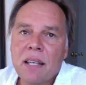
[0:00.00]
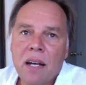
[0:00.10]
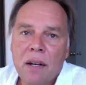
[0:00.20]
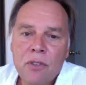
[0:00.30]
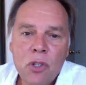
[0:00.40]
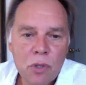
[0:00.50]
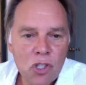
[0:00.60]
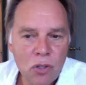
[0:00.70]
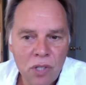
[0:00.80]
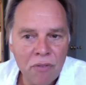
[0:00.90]
you know what,
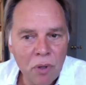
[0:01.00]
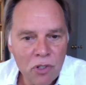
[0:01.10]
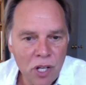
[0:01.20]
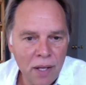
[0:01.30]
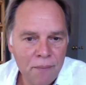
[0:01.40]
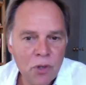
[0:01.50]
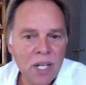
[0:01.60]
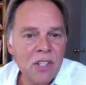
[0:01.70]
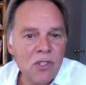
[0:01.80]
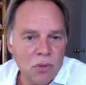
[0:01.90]
sotto voce, you're going to
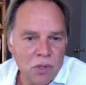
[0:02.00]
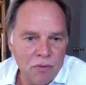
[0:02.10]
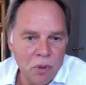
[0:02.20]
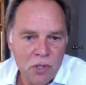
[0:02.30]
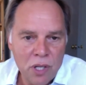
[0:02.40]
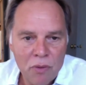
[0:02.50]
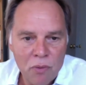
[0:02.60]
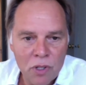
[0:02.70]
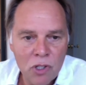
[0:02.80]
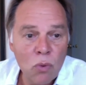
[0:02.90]
get sotto voce thrown
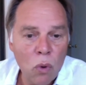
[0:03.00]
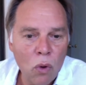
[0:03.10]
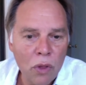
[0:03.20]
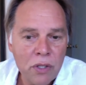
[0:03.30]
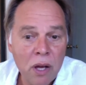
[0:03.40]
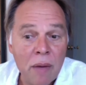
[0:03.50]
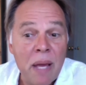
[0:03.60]
at you all the time.